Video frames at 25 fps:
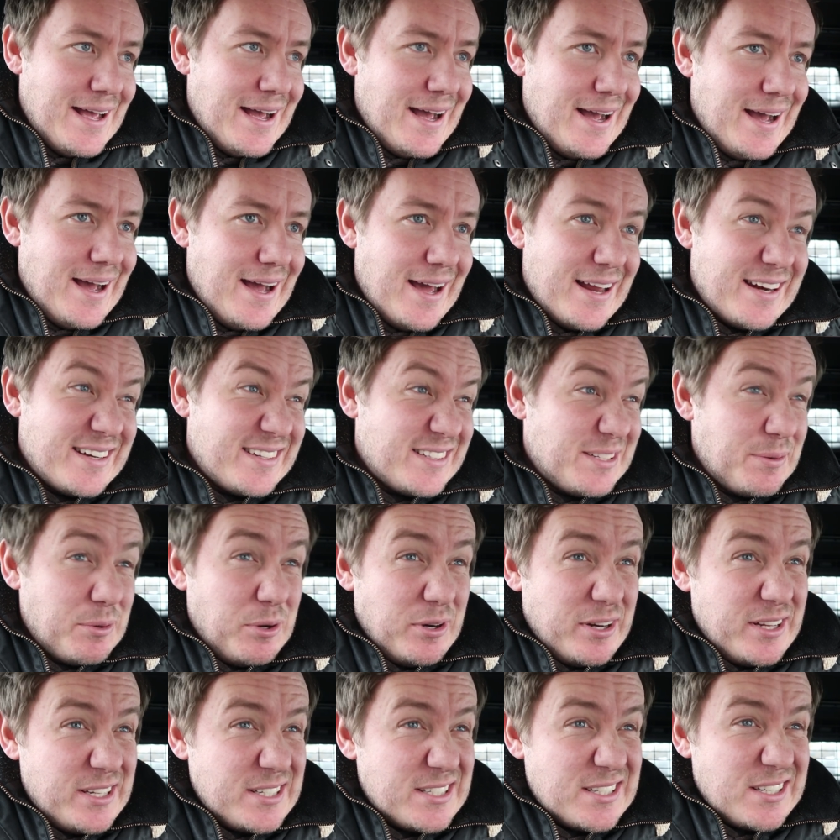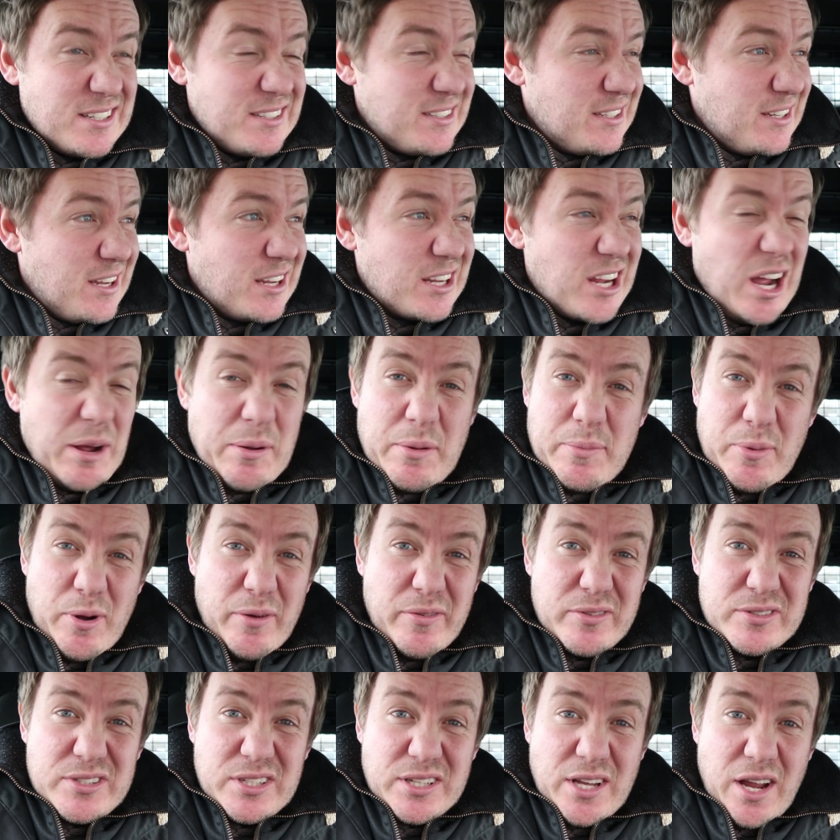And to be honest, I can't be
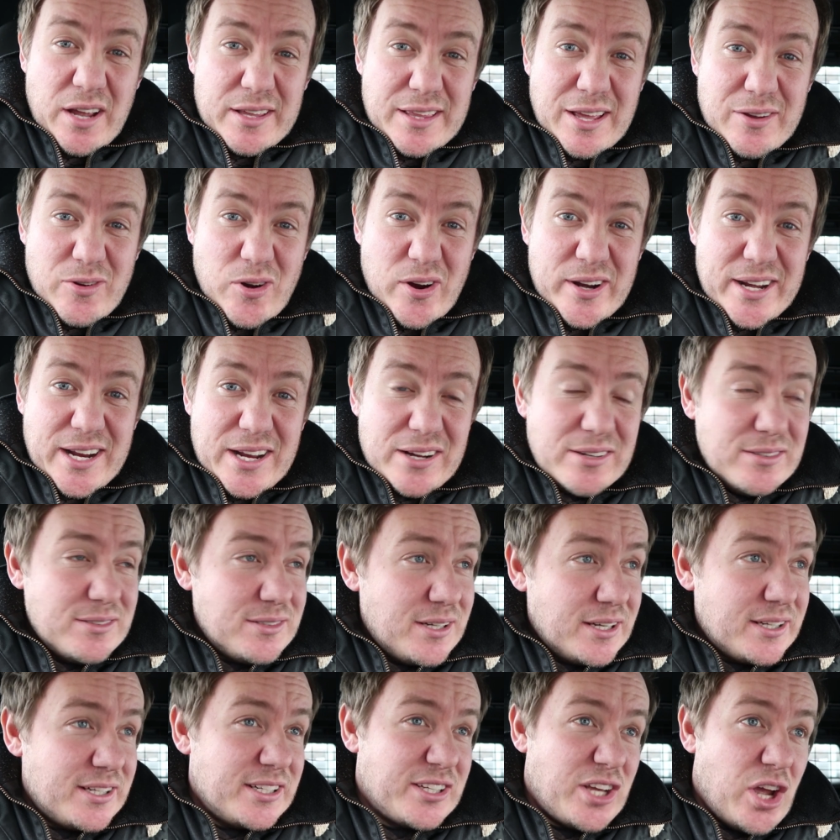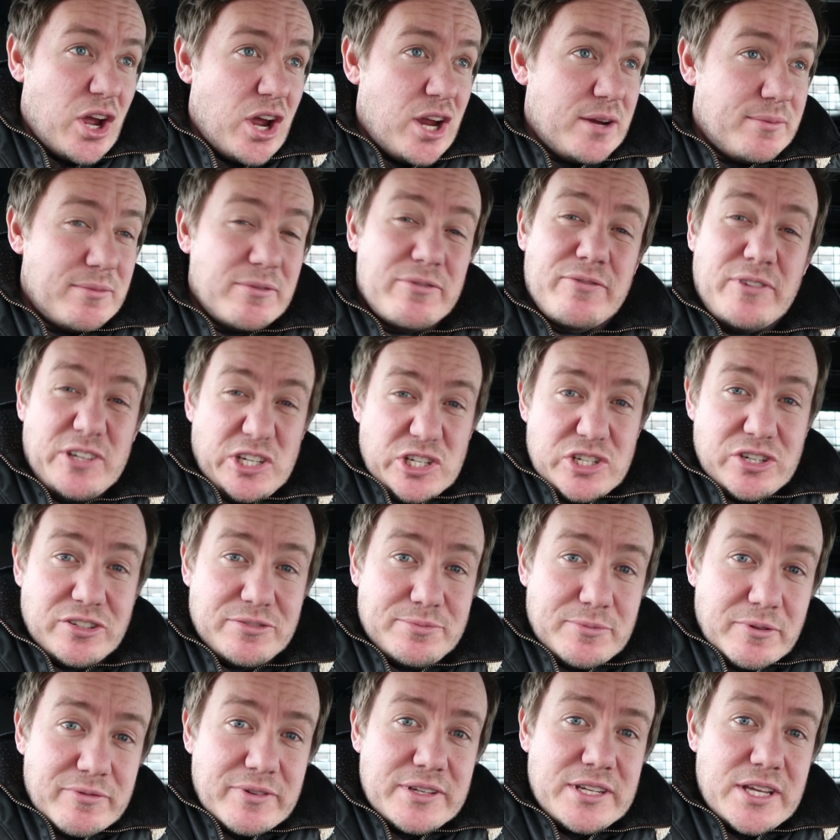bothered to go there right now. I'm gonna go home and finish
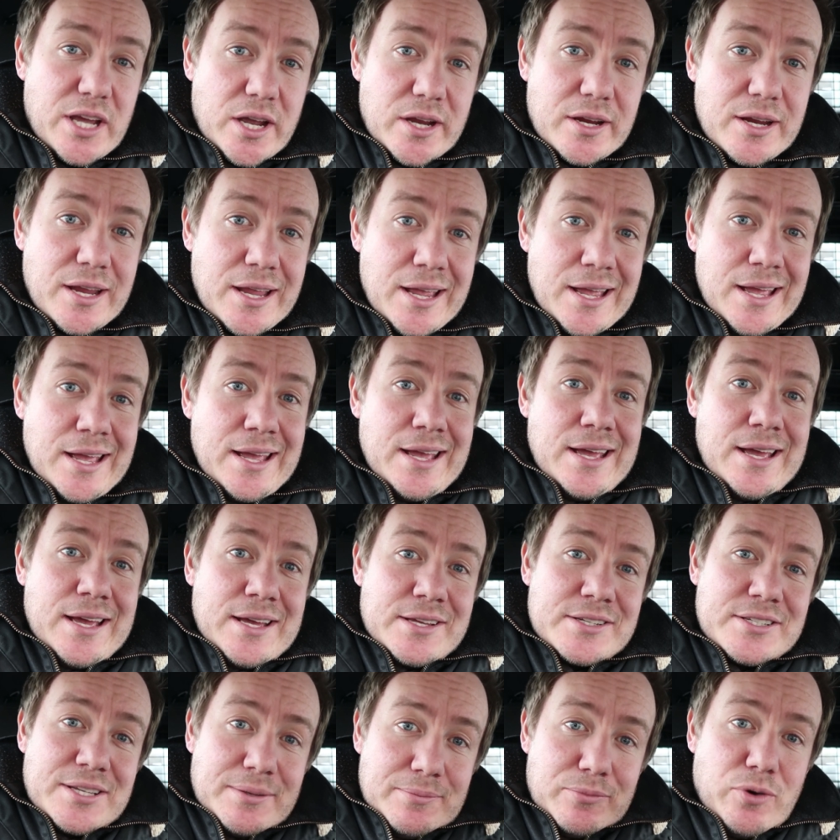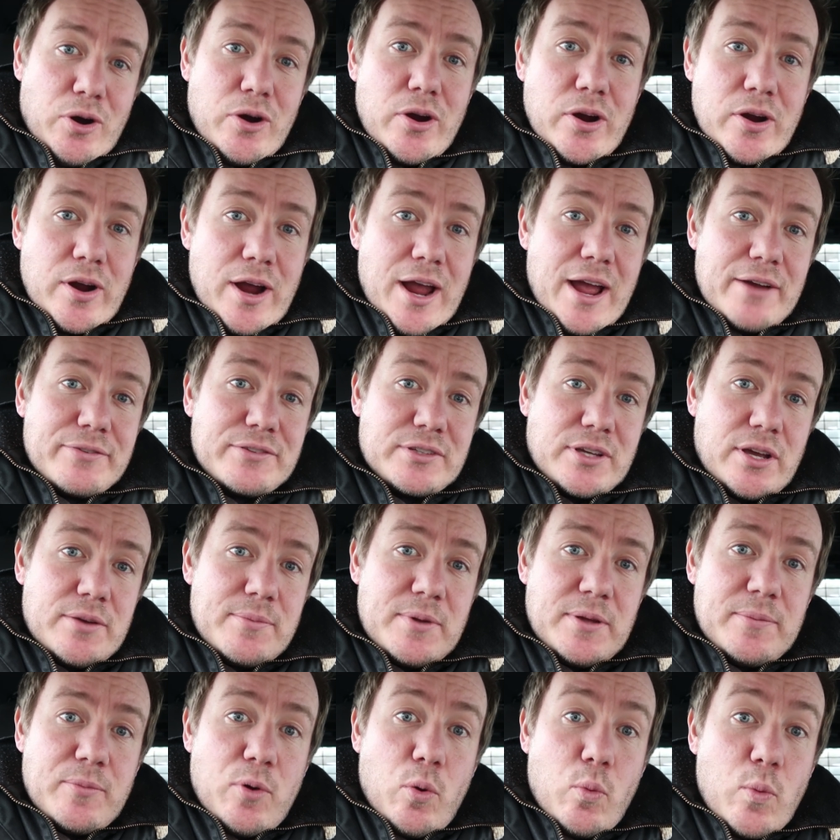off my video. Tomorrow I have to go
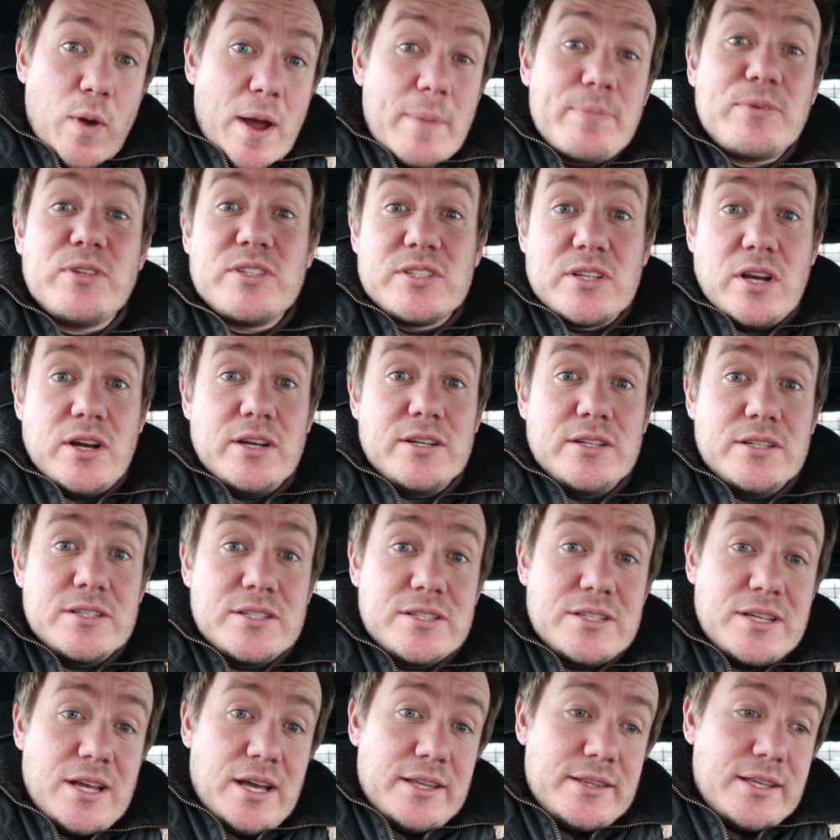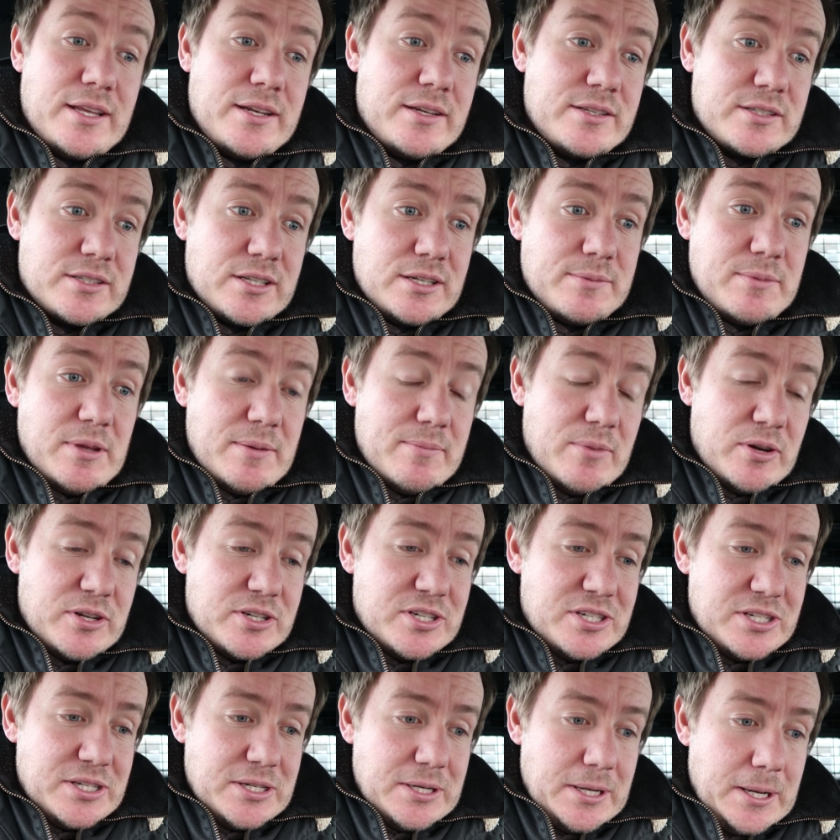meet my web designers, and then there's gonna be a
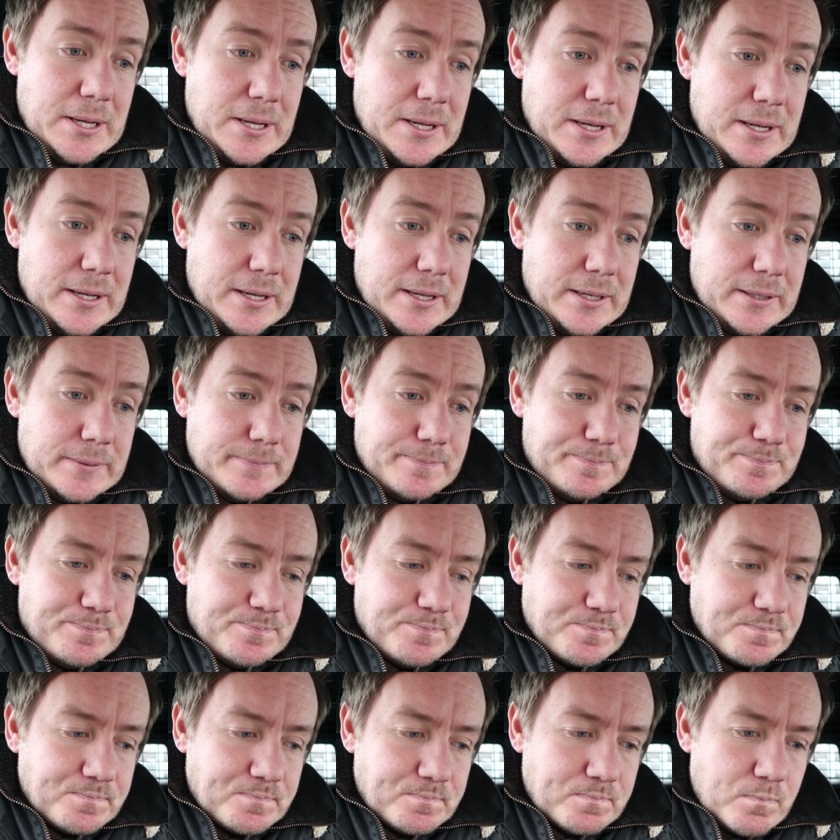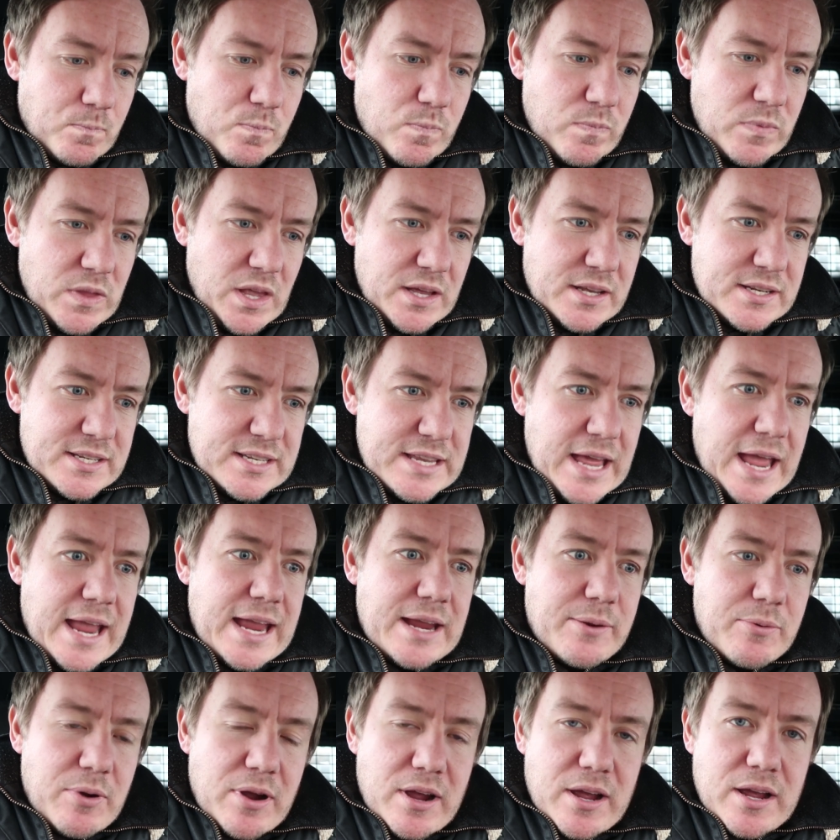much
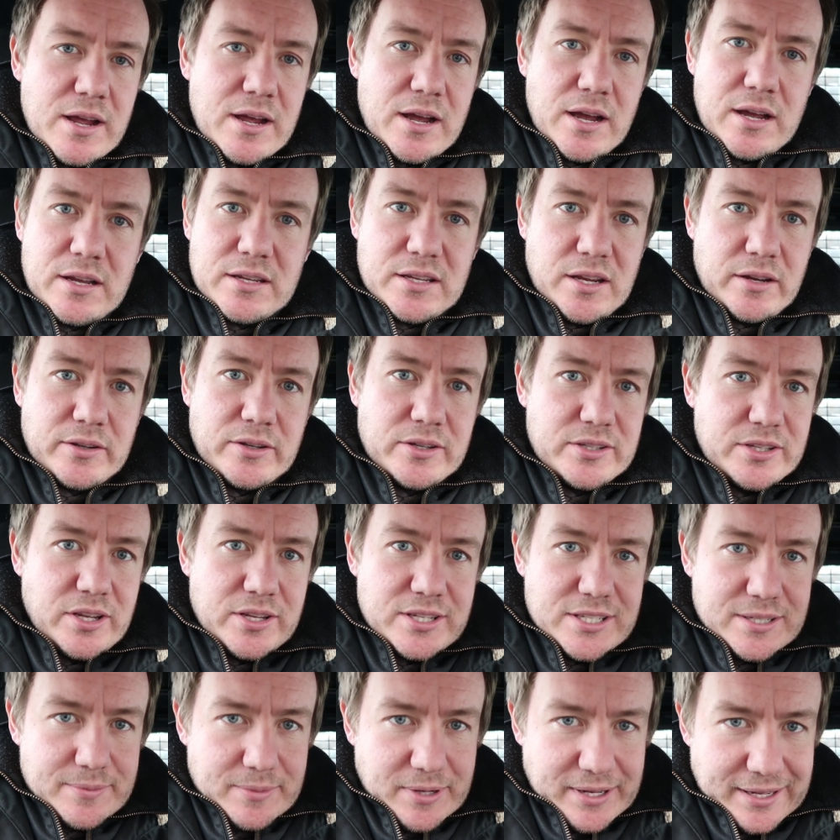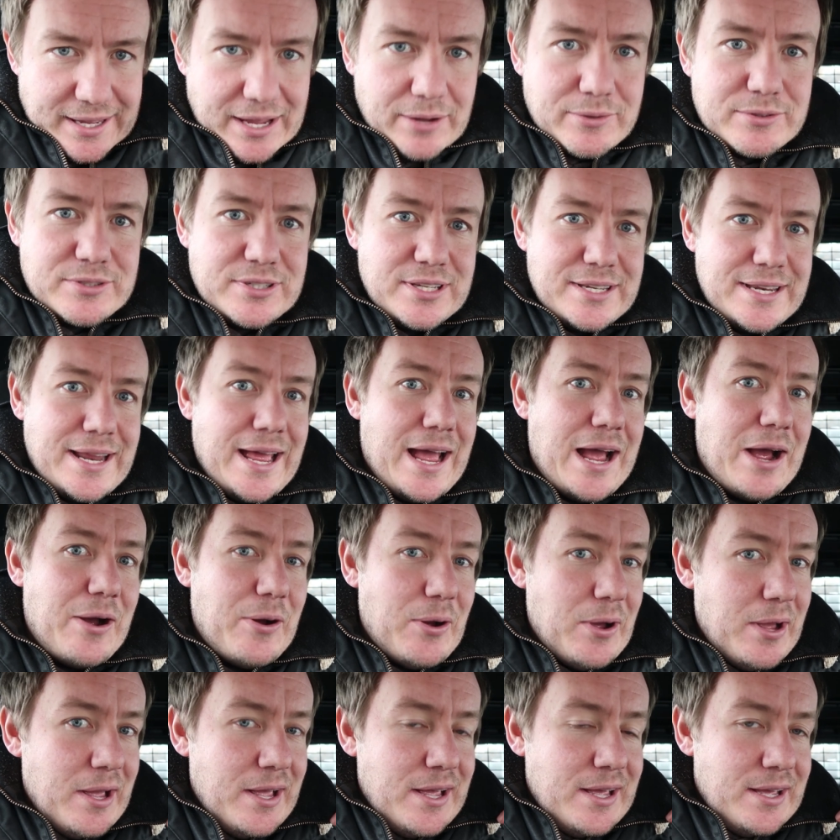day where, you know, I've gotta go see my accountant
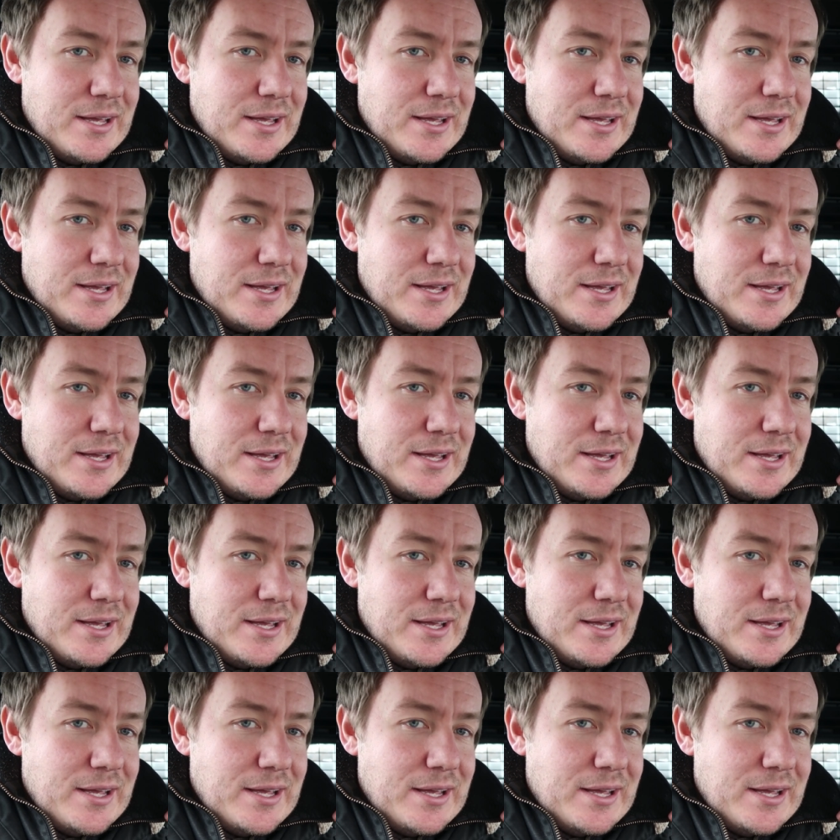now.